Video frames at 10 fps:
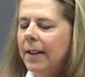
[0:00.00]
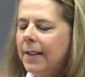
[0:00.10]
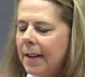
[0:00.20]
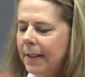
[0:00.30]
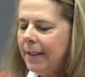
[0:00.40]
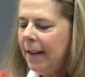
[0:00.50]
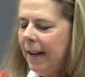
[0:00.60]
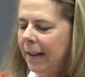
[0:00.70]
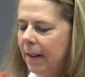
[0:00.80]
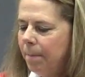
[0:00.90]
As I
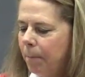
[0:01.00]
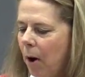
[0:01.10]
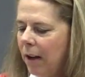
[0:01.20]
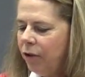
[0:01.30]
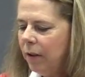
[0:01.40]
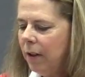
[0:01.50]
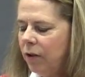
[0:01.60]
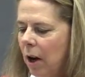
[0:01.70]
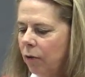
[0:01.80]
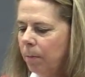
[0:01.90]
said, the project that
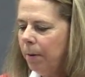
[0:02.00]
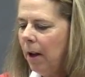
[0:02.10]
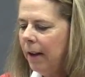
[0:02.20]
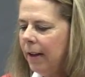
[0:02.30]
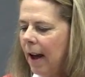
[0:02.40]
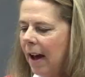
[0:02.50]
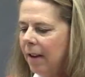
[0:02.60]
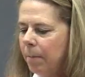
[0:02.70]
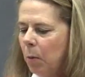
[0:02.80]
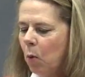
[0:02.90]
Dr. Blunt and I
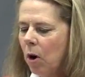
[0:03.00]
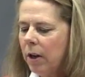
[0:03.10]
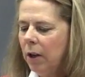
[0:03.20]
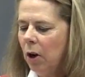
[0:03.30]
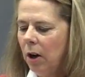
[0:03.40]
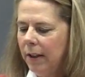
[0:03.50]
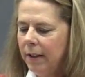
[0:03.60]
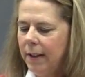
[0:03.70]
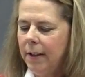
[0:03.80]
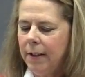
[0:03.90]
have been working on
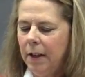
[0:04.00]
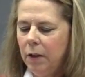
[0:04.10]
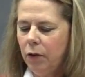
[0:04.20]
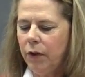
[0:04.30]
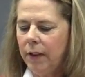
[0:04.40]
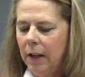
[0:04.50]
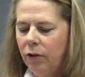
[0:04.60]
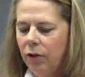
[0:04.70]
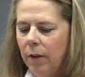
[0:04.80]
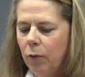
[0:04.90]
is this
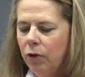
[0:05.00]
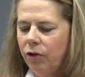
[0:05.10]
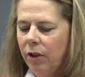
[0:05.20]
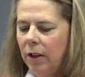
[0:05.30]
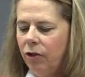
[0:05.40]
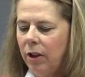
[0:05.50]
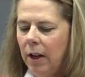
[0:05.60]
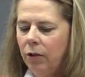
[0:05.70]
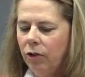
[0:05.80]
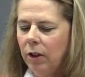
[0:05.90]
intersection of Christian
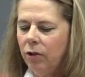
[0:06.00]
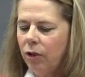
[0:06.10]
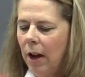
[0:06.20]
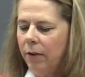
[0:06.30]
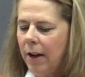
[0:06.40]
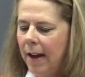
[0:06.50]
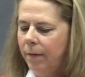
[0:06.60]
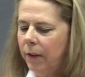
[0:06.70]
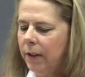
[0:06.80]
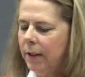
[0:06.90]
education and child
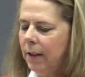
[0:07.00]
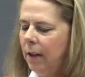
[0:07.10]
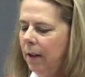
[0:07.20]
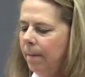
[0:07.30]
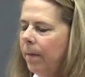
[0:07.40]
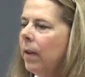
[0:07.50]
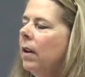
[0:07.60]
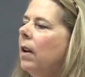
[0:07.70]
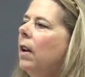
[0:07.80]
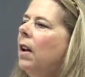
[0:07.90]
advocacy.
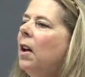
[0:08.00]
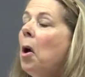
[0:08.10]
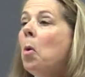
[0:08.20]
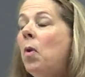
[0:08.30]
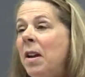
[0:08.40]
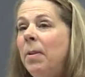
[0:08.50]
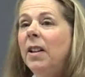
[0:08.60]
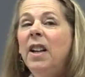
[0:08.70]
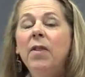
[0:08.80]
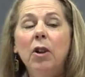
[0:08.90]
We
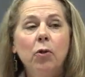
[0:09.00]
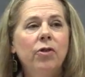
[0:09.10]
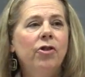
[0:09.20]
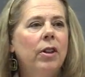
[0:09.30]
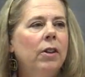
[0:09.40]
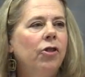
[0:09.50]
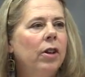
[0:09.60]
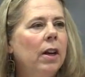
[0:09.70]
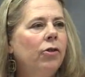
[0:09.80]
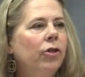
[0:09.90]
believe that Christian
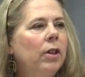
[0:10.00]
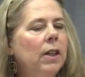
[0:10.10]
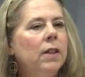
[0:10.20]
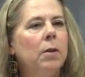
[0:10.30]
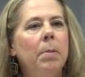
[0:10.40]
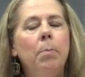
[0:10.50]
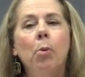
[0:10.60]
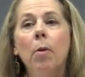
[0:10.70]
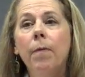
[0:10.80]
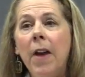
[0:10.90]
education needs to be
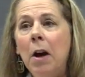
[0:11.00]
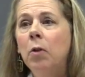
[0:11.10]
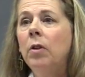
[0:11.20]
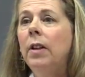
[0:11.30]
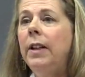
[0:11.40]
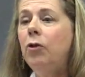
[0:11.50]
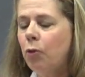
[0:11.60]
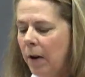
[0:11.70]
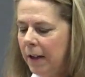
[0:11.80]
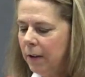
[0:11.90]
profoundly
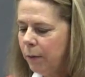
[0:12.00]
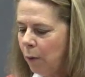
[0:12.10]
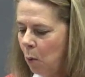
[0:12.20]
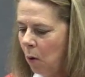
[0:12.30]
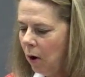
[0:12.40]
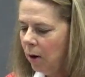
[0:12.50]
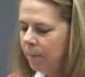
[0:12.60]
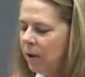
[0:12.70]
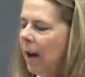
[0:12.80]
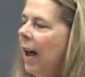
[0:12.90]

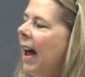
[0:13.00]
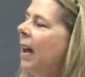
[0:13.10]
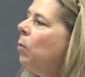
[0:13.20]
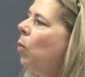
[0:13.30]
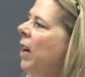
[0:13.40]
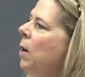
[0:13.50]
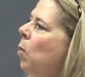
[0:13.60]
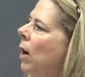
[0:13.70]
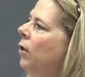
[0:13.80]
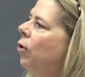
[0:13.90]
transformed, and we
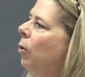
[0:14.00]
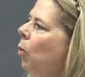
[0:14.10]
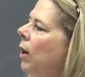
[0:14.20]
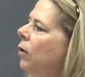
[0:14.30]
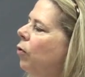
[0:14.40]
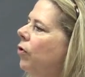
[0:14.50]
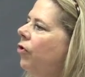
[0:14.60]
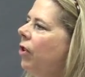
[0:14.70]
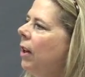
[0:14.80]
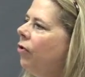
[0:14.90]
wonder what
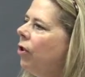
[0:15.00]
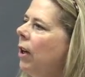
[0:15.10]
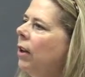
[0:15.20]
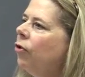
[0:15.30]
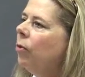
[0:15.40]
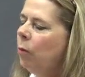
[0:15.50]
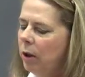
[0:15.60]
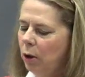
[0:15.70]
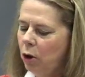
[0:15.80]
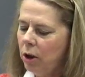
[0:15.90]
Christian education
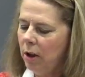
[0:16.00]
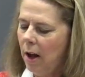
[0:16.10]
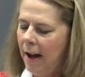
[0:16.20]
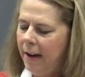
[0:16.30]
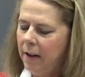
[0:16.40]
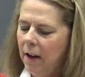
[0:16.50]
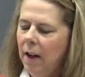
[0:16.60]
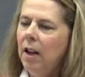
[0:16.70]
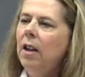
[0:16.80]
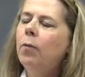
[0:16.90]
would look like
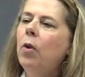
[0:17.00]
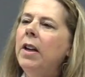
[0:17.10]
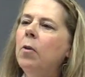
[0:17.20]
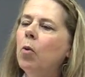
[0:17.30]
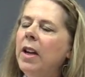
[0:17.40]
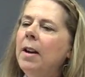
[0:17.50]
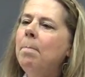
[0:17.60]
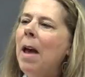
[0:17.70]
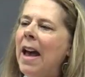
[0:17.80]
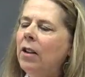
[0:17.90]
if we
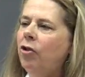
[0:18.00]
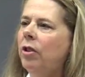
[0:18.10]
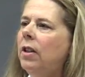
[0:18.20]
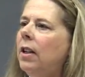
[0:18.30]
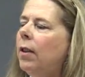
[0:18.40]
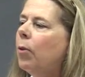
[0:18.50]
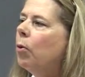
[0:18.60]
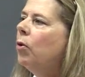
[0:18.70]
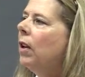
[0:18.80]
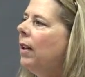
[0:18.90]
reimagined it
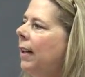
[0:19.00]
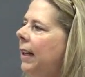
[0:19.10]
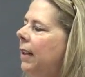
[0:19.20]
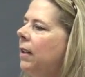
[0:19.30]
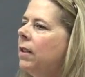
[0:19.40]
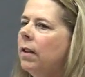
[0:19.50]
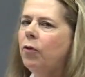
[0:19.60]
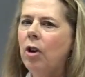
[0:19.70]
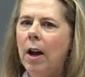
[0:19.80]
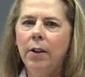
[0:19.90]
through the lens of
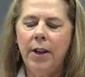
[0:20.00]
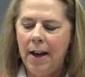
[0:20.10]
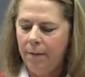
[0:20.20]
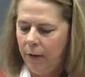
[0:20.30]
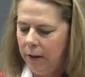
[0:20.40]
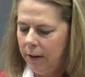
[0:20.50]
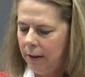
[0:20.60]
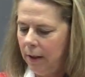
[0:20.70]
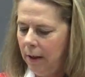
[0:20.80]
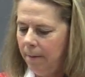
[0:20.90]
child
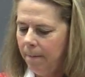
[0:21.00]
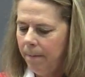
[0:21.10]
advocacy.